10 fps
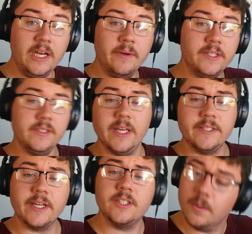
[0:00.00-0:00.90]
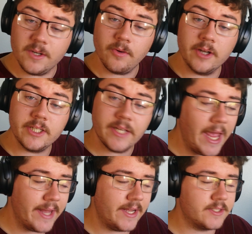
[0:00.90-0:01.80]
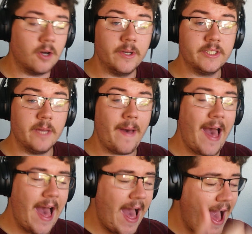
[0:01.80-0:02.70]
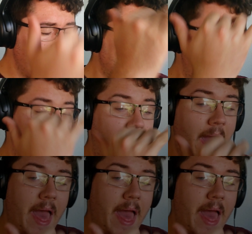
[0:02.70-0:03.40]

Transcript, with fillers: anyways, thanks again so much for watching, and as always, keep on jamming.